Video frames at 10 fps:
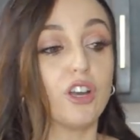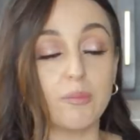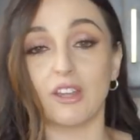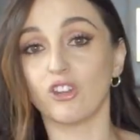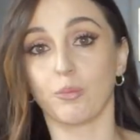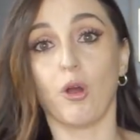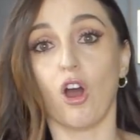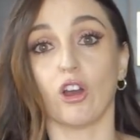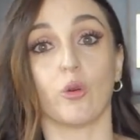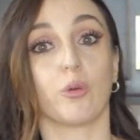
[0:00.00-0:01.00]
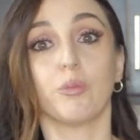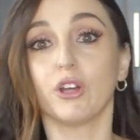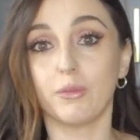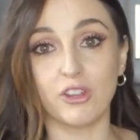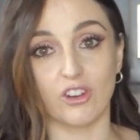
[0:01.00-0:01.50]
them in your pot or put
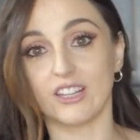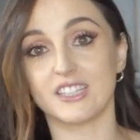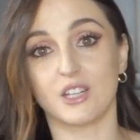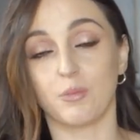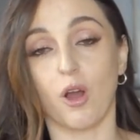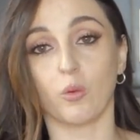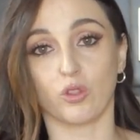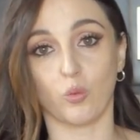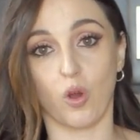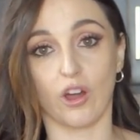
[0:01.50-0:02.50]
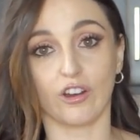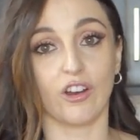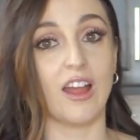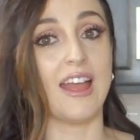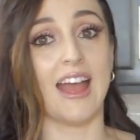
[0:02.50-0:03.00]
them in your Instant Pot with the water,
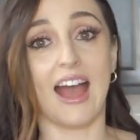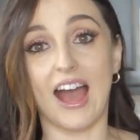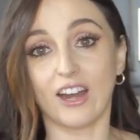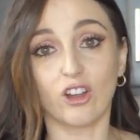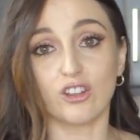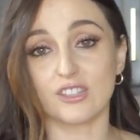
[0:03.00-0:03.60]
add all your